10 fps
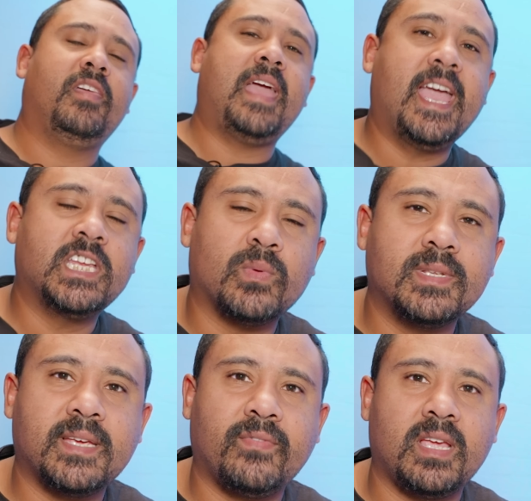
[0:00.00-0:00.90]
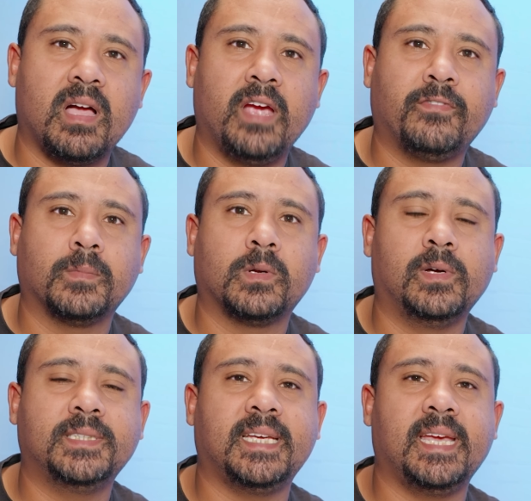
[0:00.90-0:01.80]
the H170i from
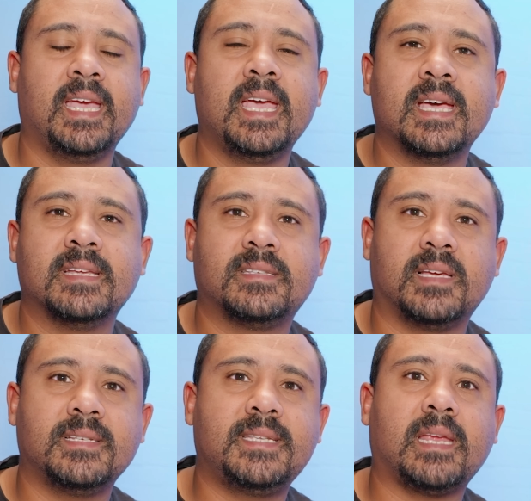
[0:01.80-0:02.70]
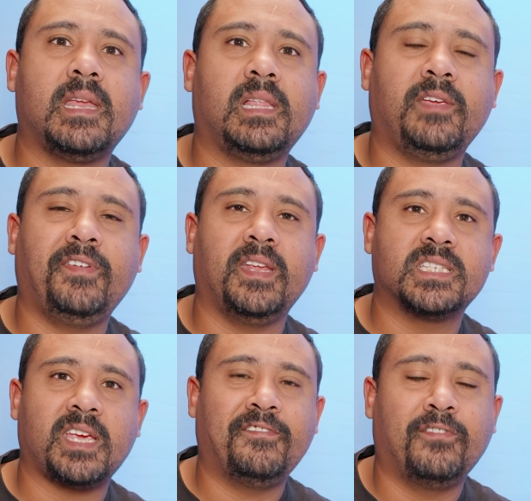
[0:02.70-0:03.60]
Corsair doesn't technically fit.
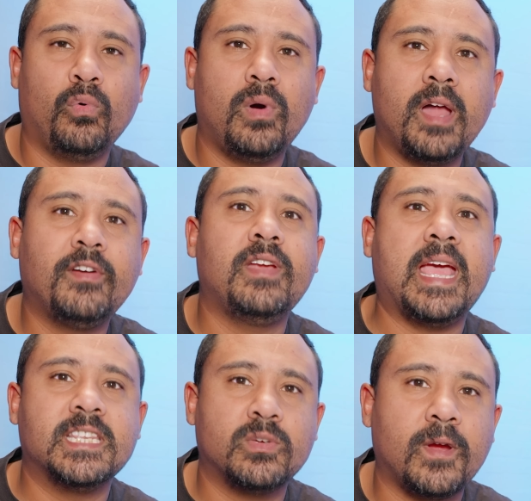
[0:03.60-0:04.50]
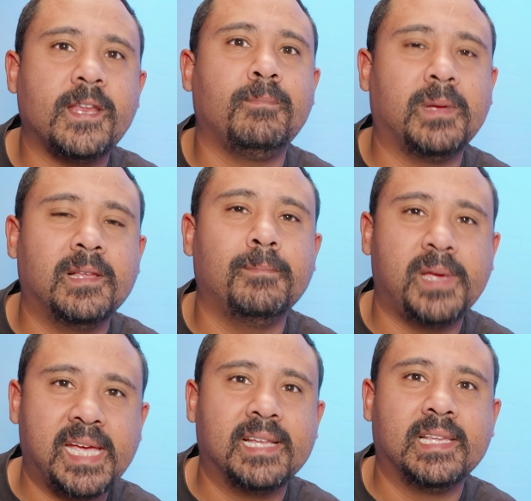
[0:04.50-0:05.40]
It's a
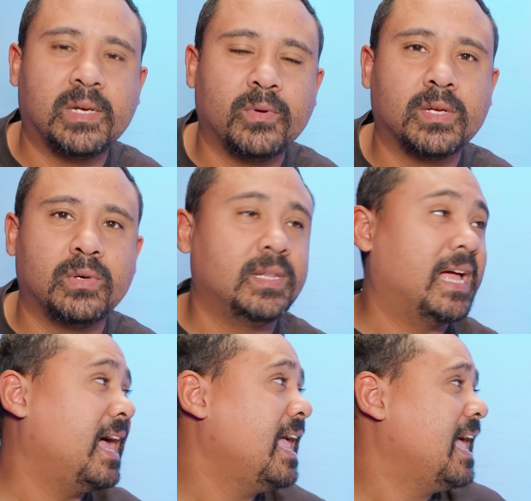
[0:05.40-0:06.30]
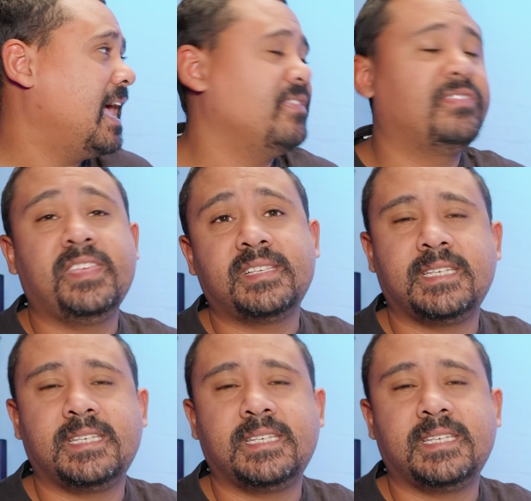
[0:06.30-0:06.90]
420mm liquid cooler, and this